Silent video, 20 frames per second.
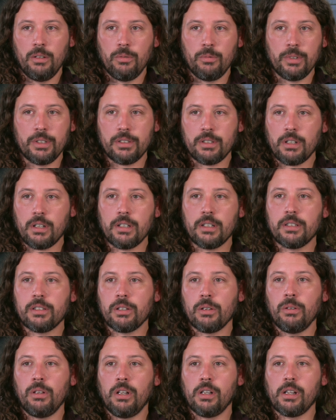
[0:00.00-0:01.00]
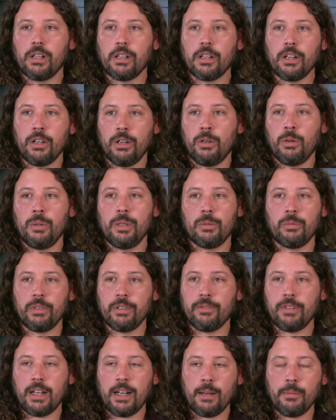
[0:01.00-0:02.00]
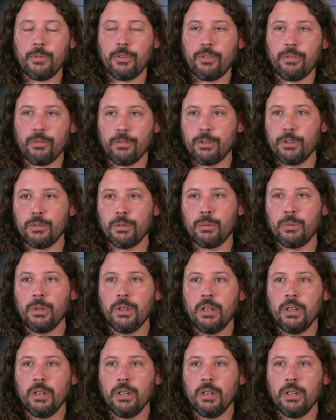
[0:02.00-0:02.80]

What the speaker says: we started so long ago, and we've hopped through